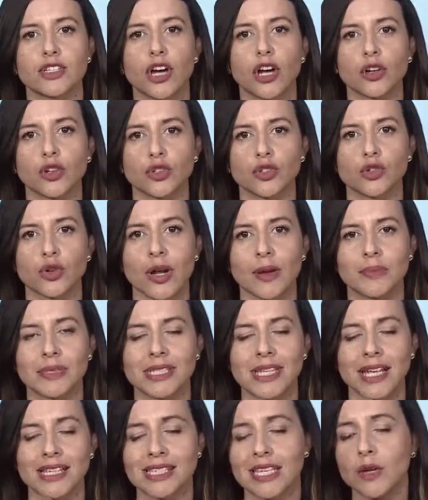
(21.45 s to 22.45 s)
Our
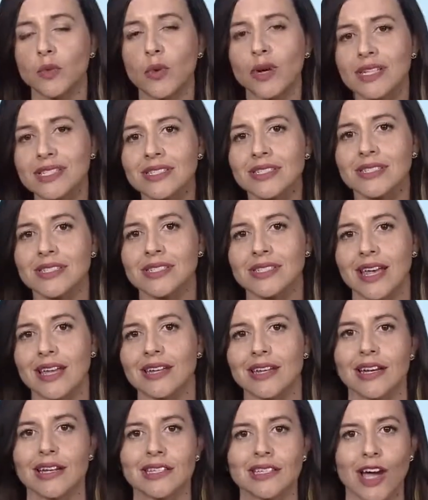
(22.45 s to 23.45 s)
Alexandra Lamone has a more
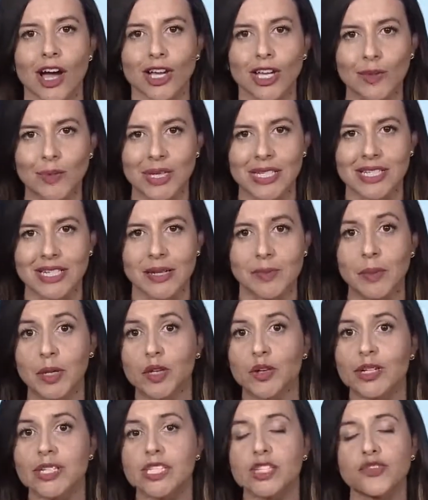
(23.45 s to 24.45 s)
in-depth piece on
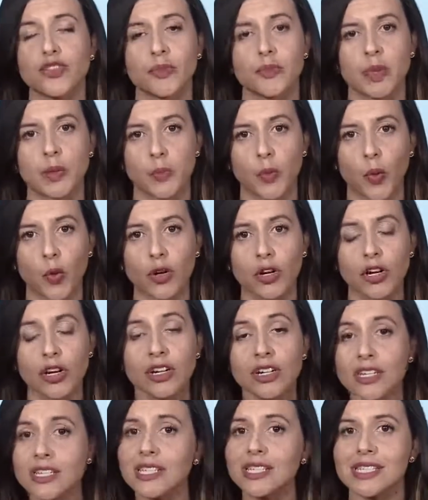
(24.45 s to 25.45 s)
this subject on our
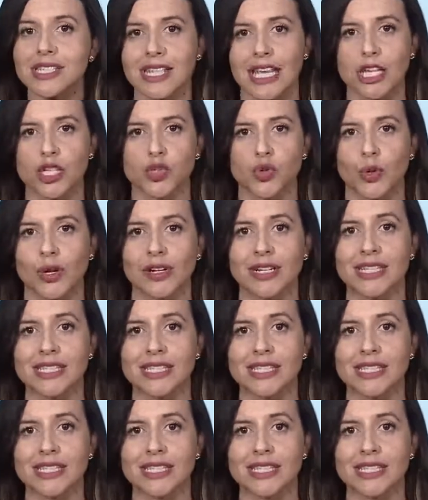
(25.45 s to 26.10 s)
website at